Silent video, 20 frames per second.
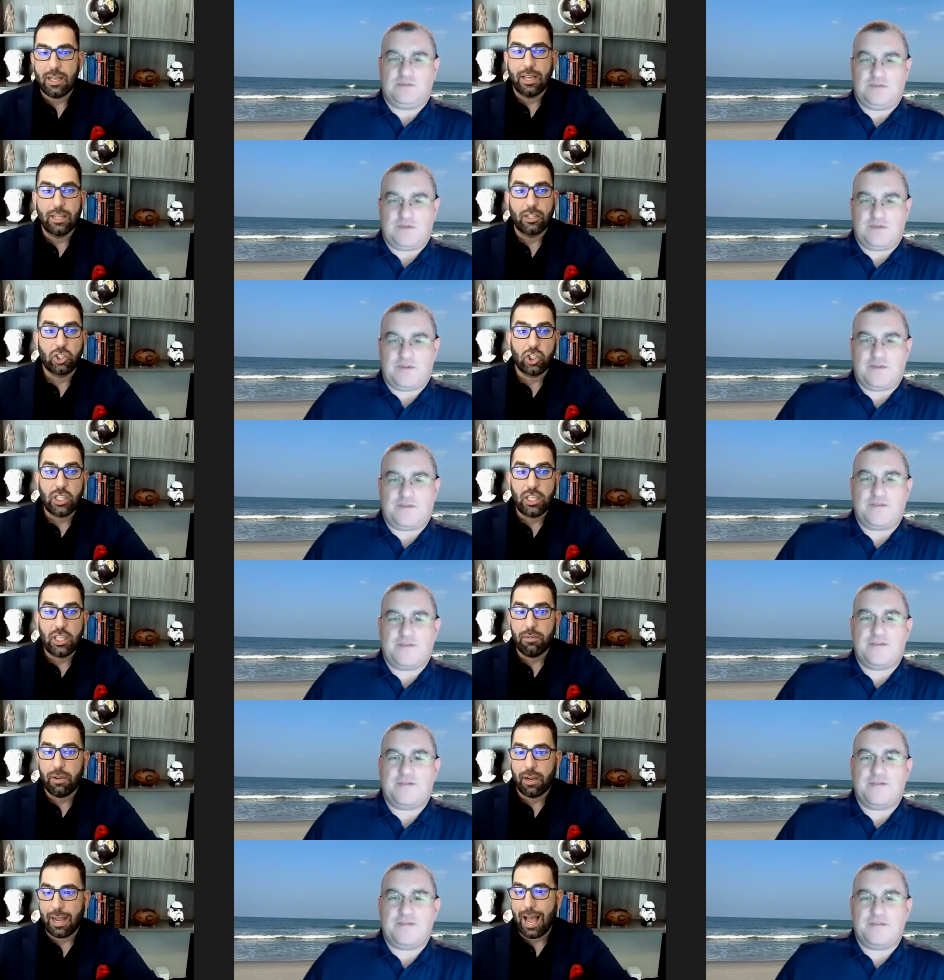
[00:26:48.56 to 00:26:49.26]
Speaker 1: to
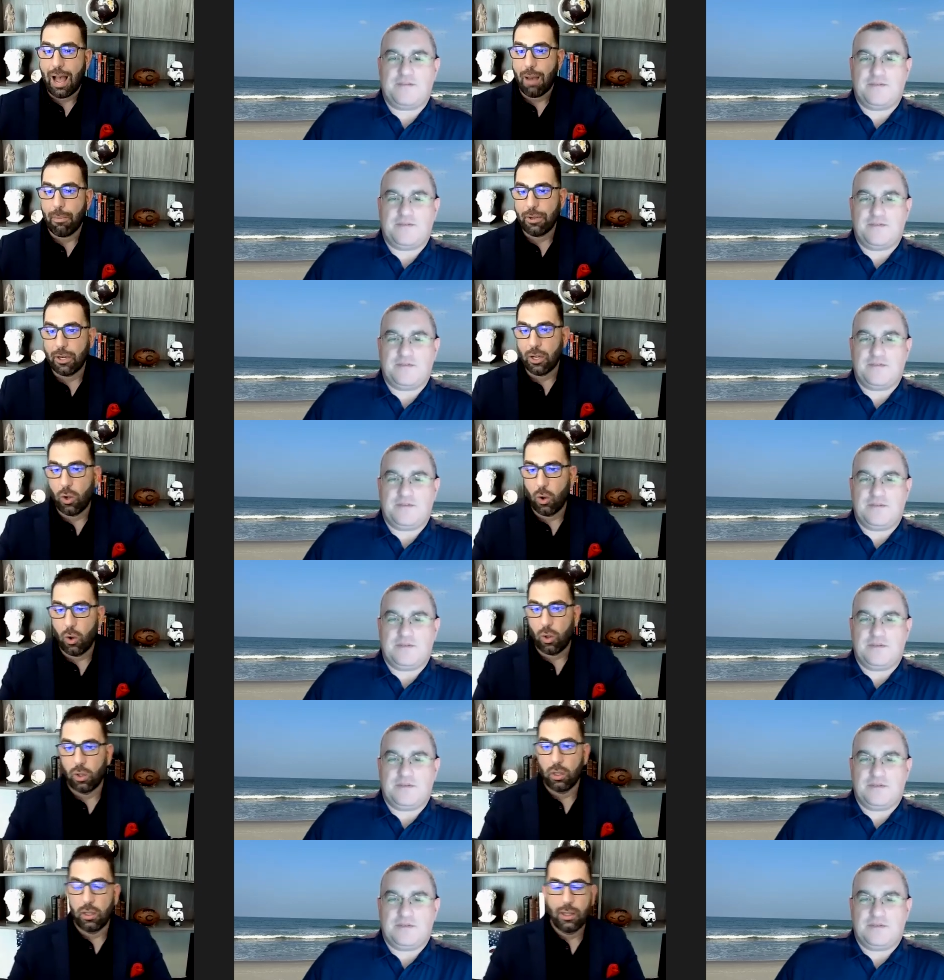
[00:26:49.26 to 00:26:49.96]
achieve a common
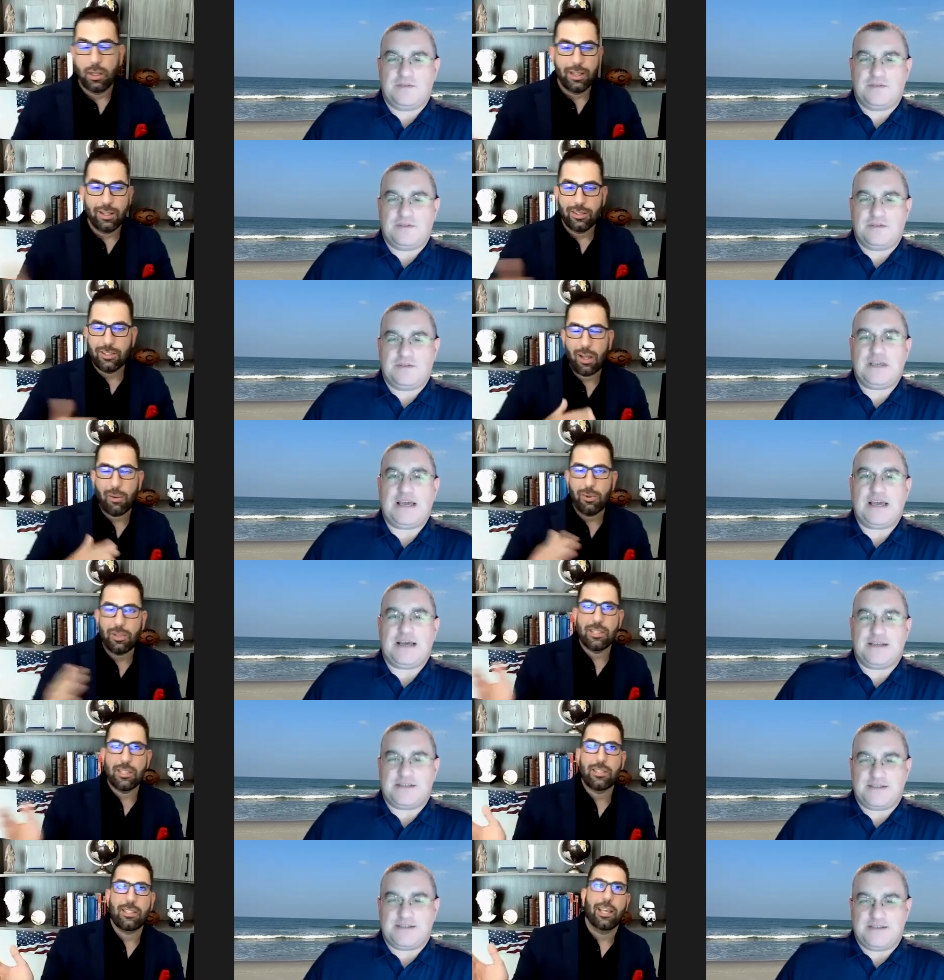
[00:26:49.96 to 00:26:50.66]
goal. There's
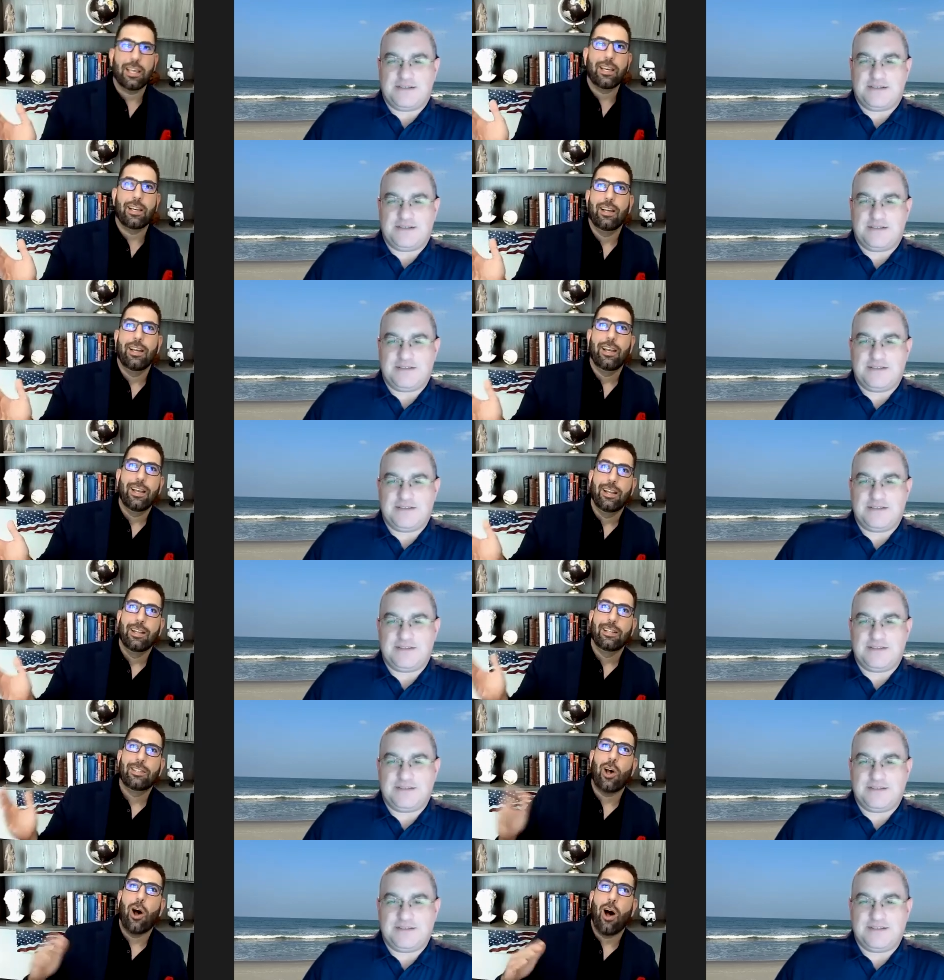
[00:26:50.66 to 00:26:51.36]
always this like
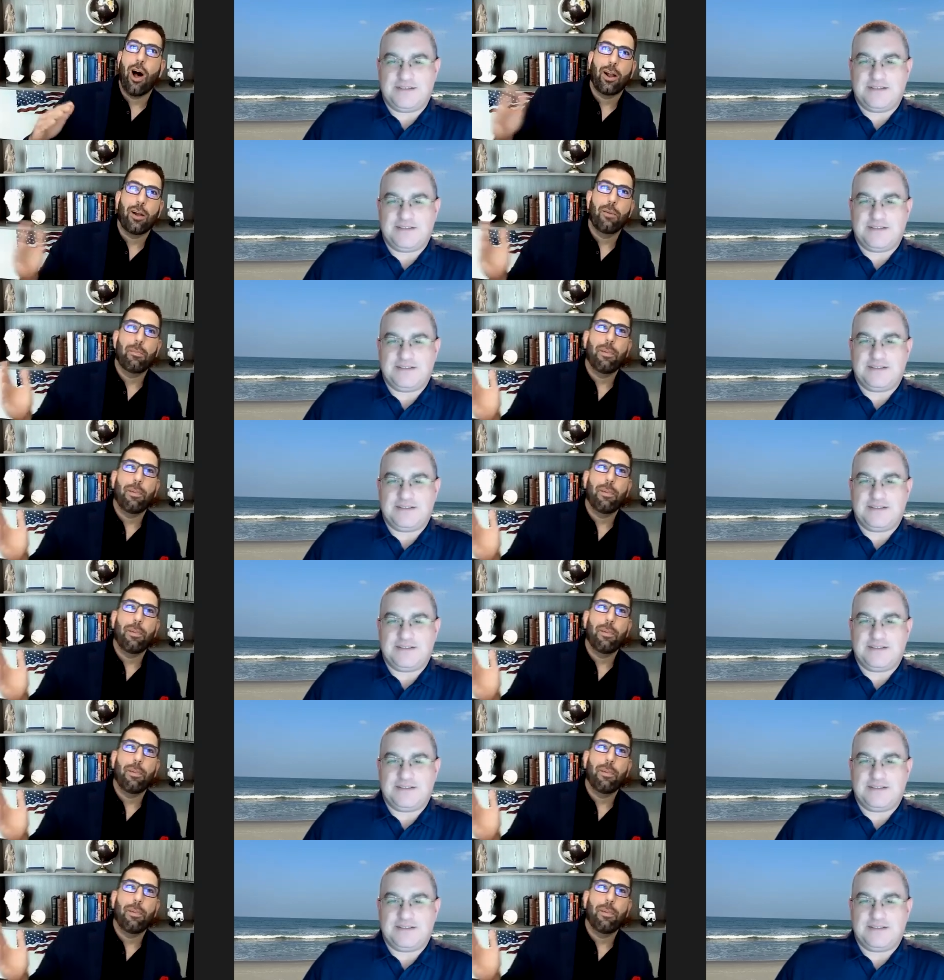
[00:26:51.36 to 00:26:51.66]
talk